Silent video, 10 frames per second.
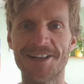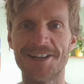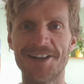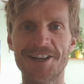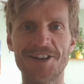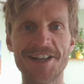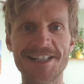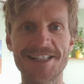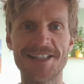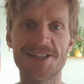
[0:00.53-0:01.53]
Hi
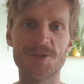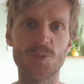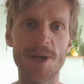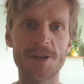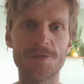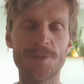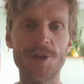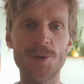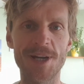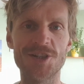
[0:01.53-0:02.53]
guys, this is Will from
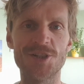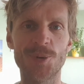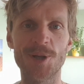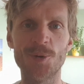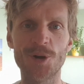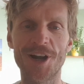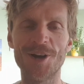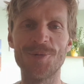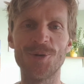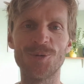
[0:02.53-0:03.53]
New Energy 21.
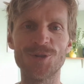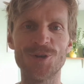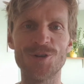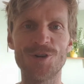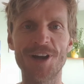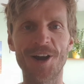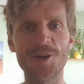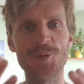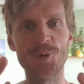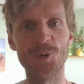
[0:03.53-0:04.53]
Hope you're all doing all right. I
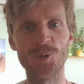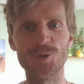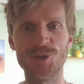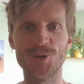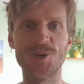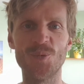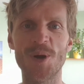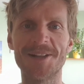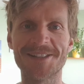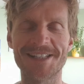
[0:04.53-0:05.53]
hope you're all doing
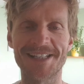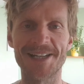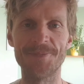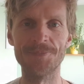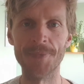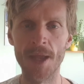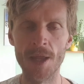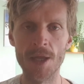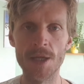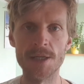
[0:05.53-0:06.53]
well today.
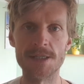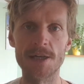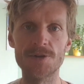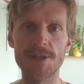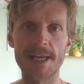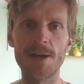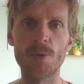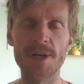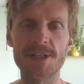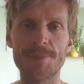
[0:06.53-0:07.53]
So today I
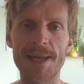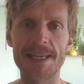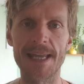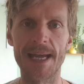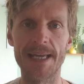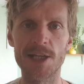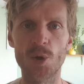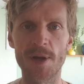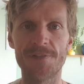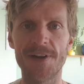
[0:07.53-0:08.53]
wanted to make a
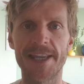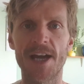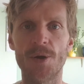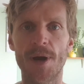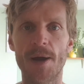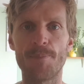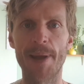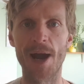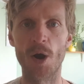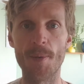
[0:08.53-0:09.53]
quick video
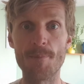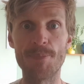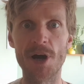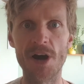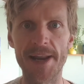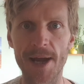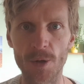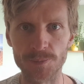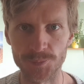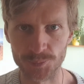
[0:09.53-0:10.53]
about
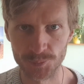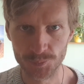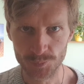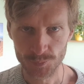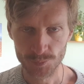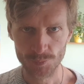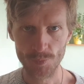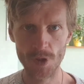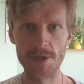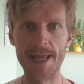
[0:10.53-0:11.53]
burnout.
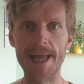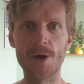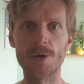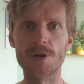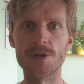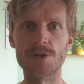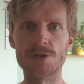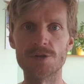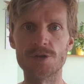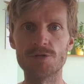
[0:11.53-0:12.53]
Now,
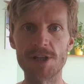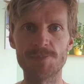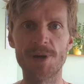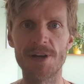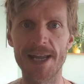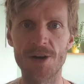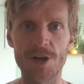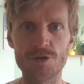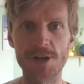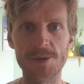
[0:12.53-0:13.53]
stress burnout,
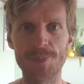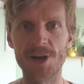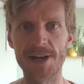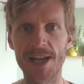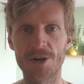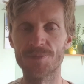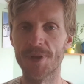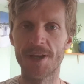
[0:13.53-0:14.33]
adrenal burnout,